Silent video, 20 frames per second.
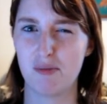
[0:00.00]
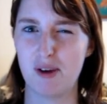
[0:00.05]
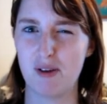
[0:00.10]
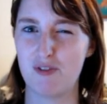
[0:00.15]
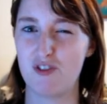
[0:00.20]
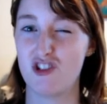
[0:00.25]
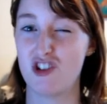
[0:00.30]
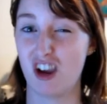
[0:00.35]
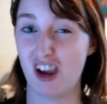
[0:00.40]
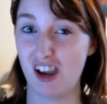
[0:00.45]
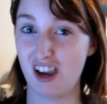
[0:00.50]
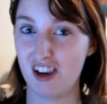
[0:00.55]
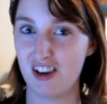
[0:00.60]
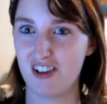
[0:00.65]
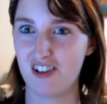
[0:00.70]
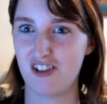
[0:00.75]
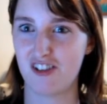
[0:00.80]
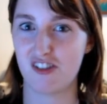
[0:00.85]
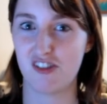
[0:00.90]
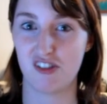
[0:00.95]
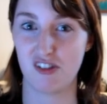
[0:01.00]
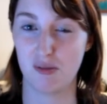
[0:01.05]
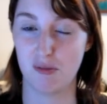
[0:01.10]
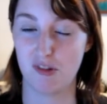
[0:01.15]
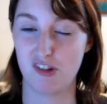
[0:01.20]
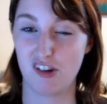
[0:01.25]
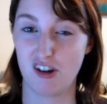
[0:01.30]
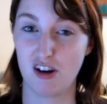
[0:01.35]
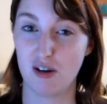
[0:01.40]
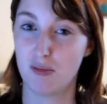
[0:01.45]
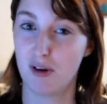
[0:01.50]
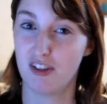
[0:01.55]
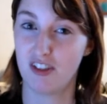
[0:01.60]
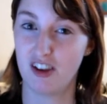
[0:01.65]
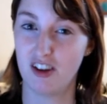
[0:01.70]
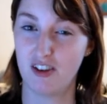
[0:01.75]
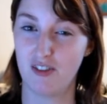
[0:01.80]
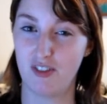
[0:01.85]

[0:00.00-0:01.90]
have changed, so I'm sorry about that.